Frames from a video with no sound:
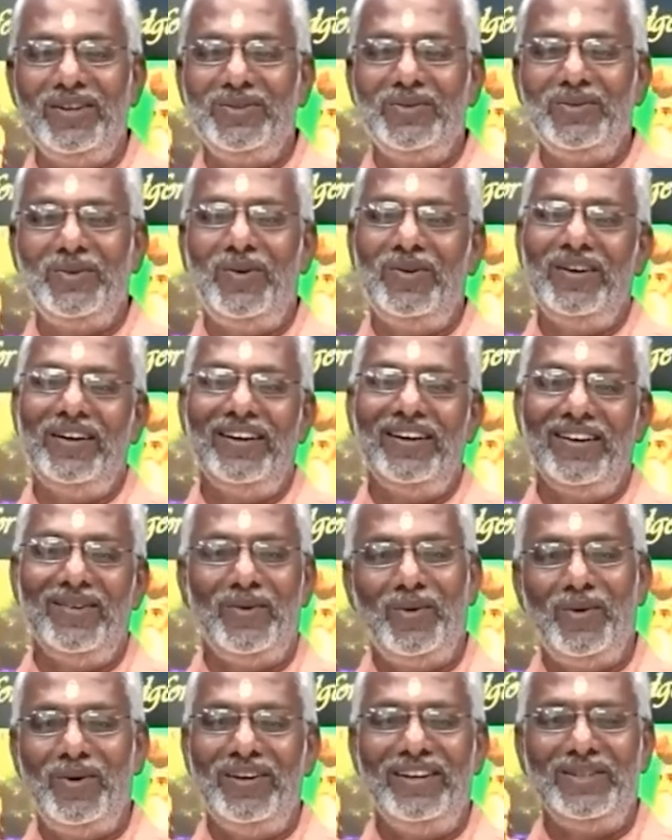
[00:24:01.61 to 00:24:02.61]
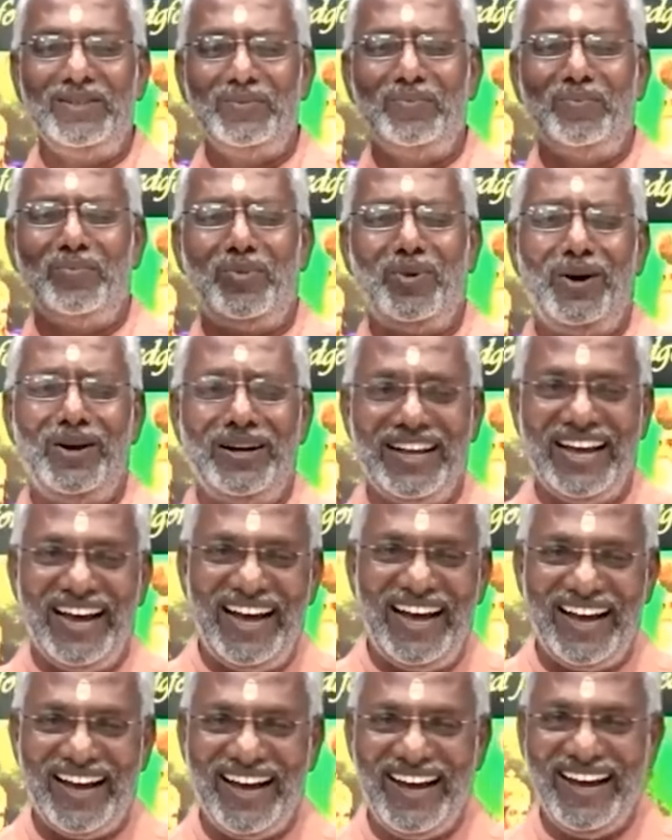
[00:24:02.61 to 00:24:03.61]
is gold. Old is bore,
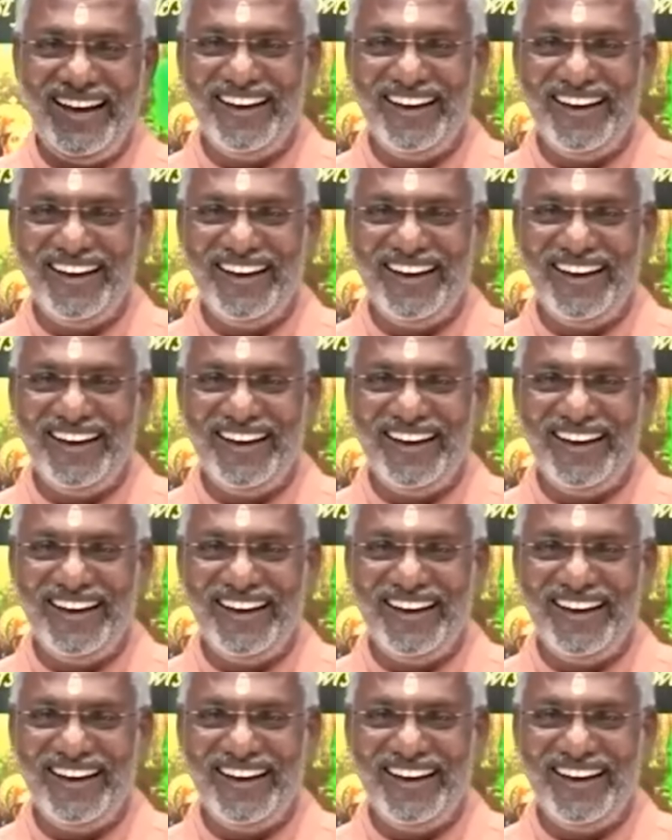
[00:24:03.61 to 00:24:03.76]
yeah.